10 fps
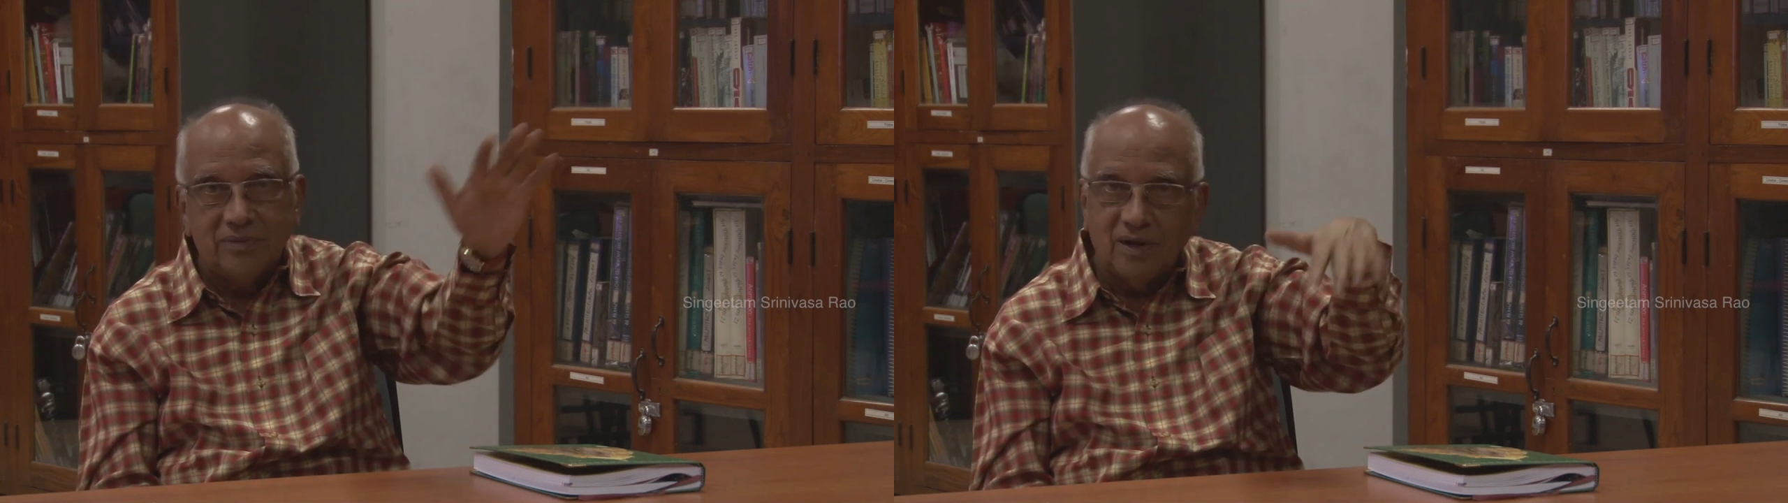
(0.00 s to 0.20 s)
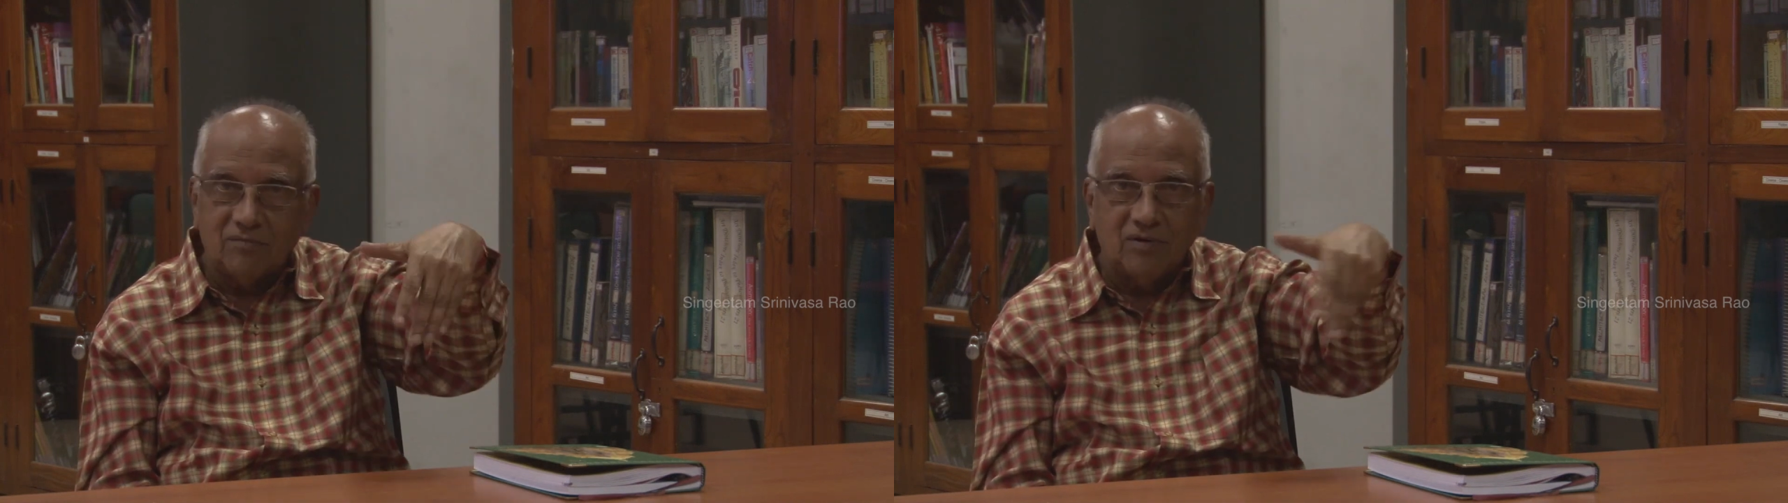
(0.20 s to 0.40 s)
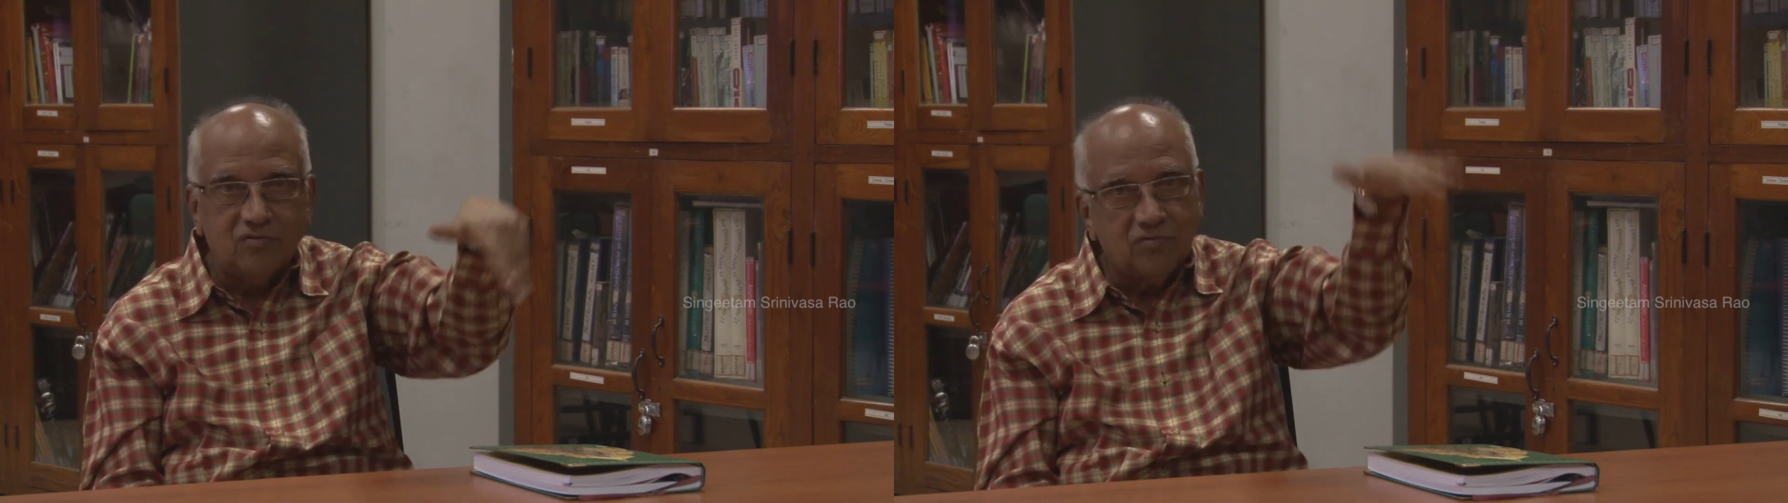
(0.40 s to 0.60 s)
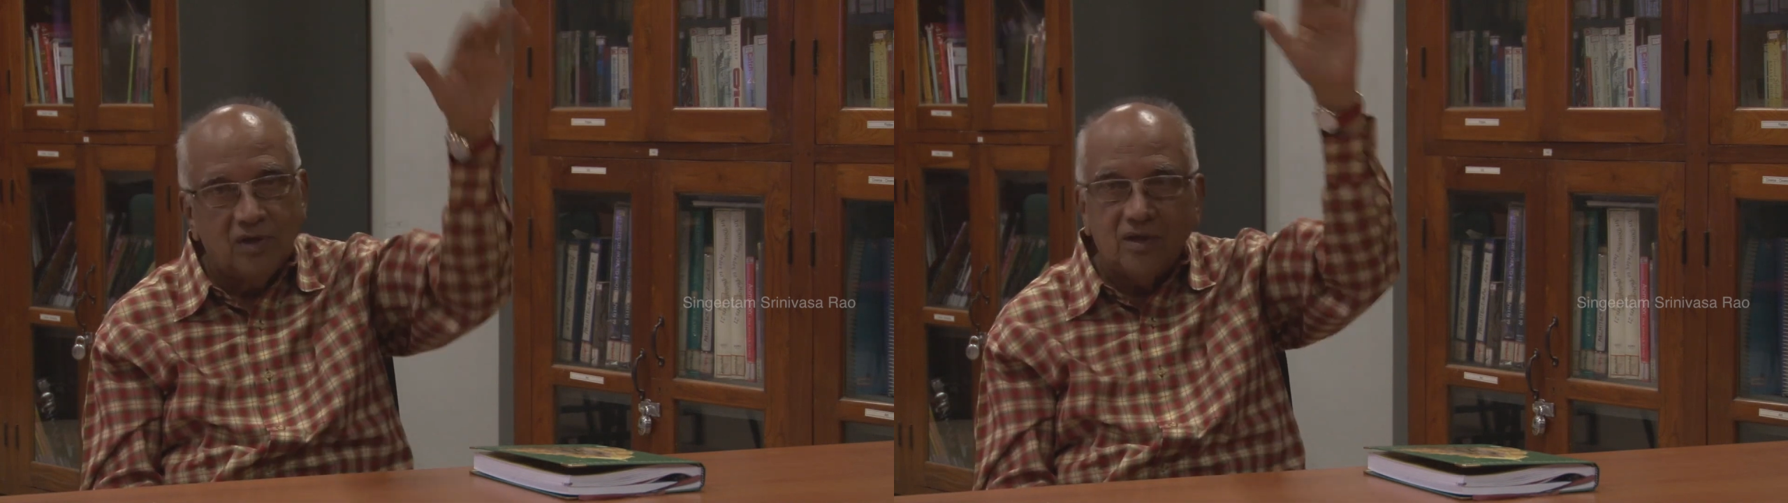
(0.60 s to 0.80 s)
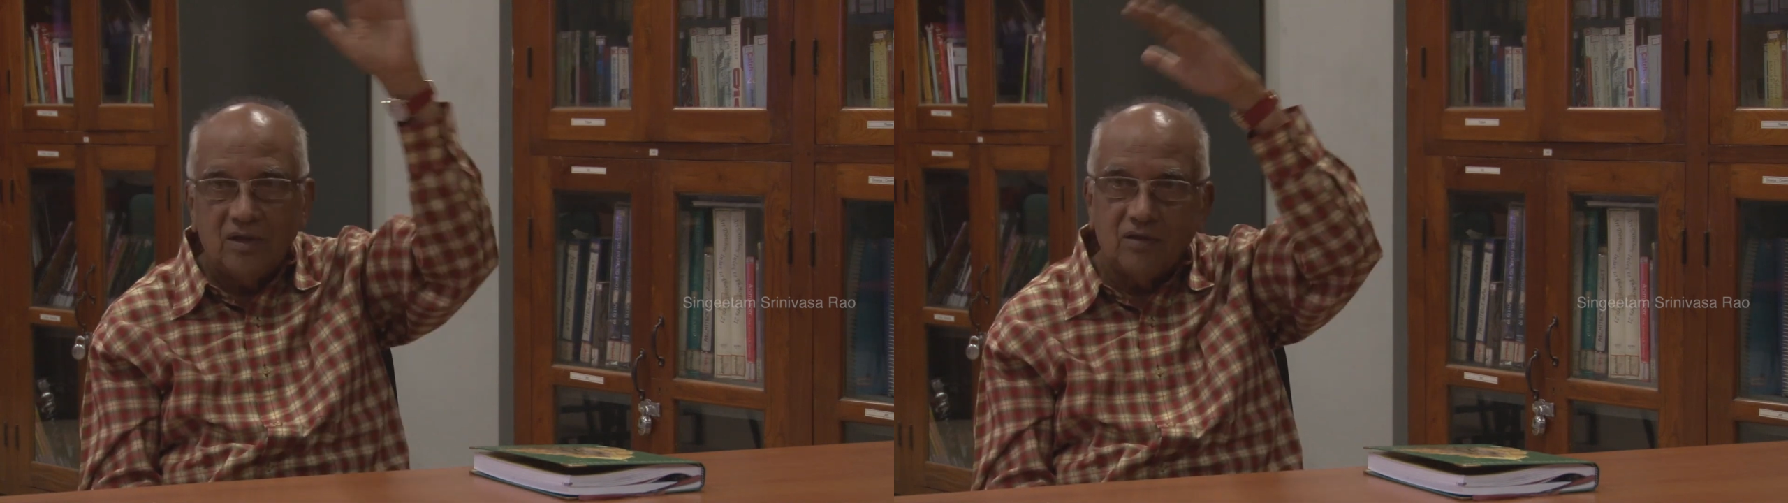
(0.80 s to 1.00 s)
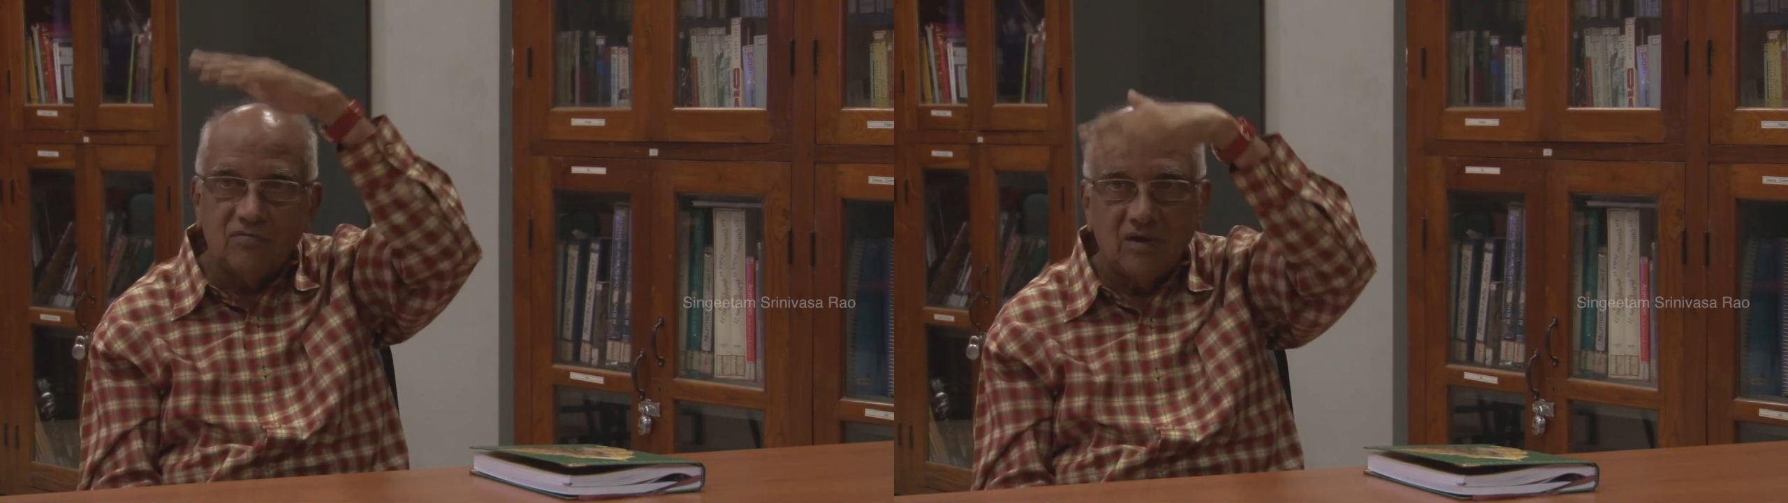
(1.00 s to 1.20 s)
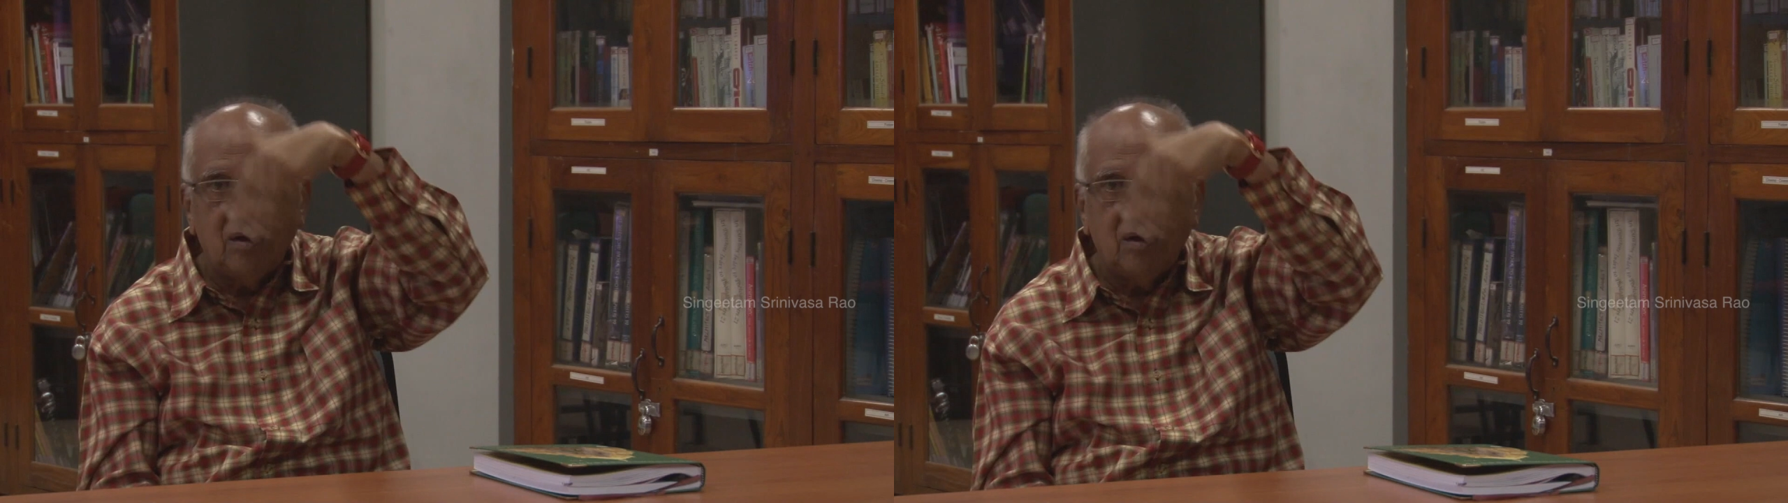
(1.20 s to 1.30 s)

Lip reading: That was